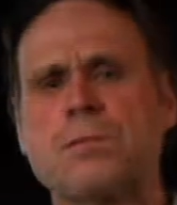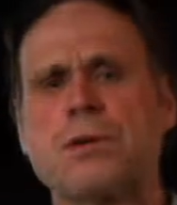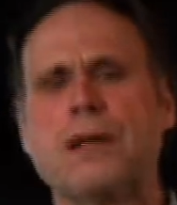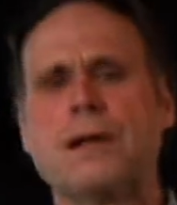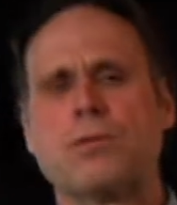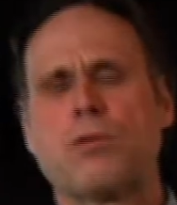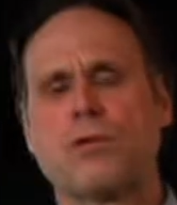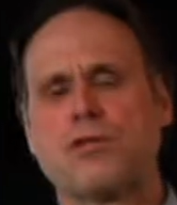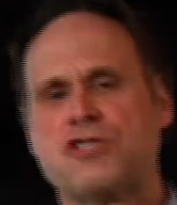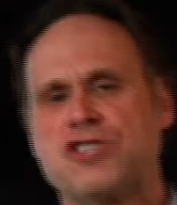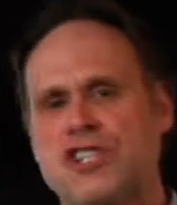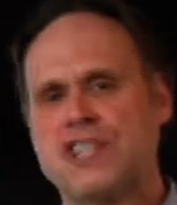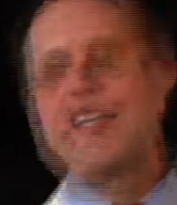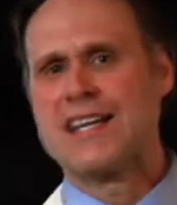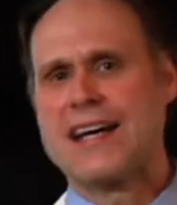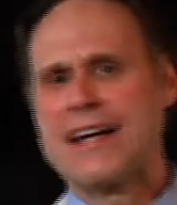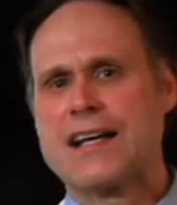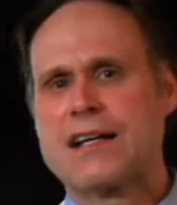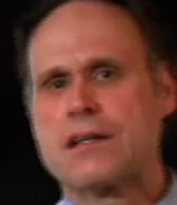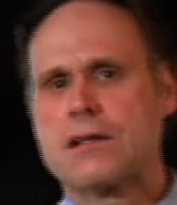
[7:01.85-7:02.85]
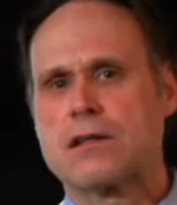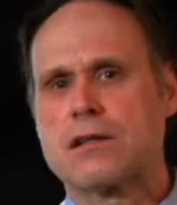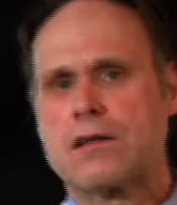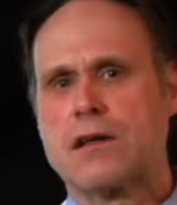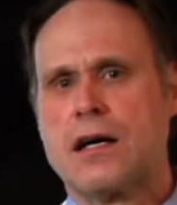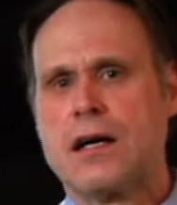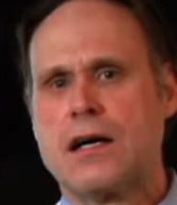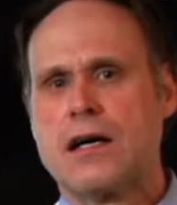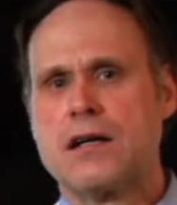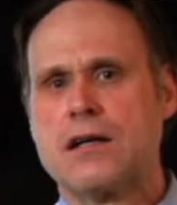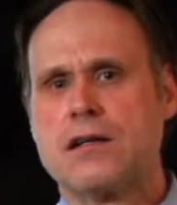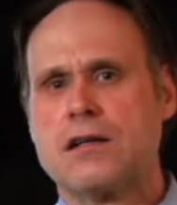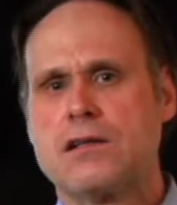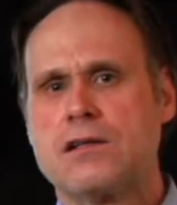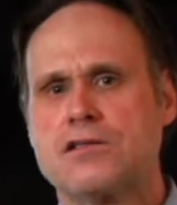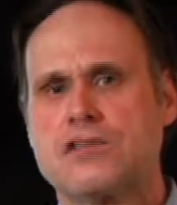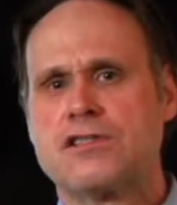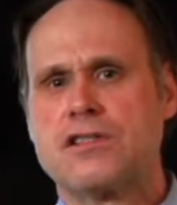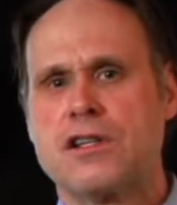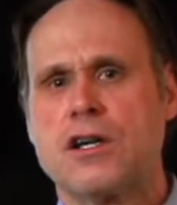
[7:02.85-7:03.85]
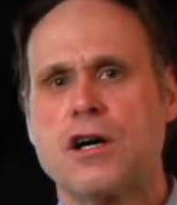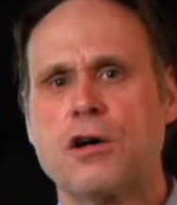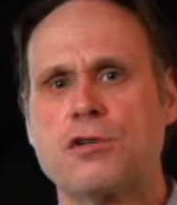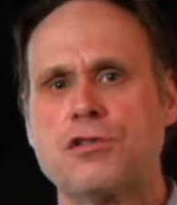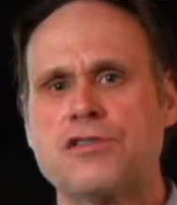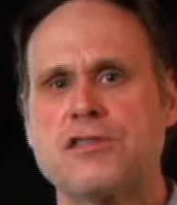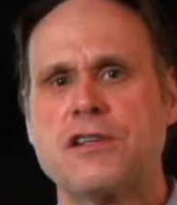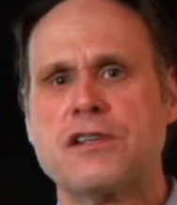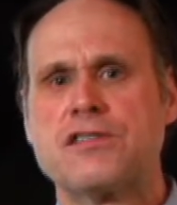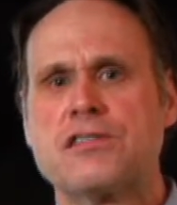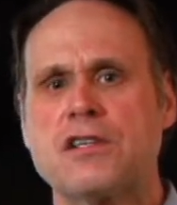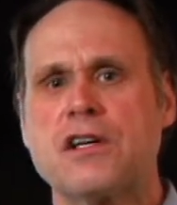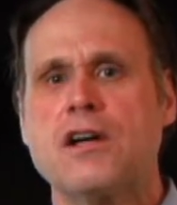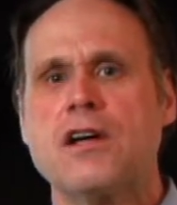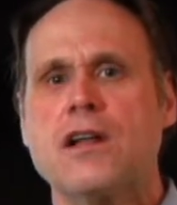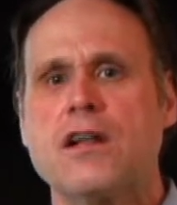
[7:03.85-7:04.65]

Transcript: people with genetic stenosis,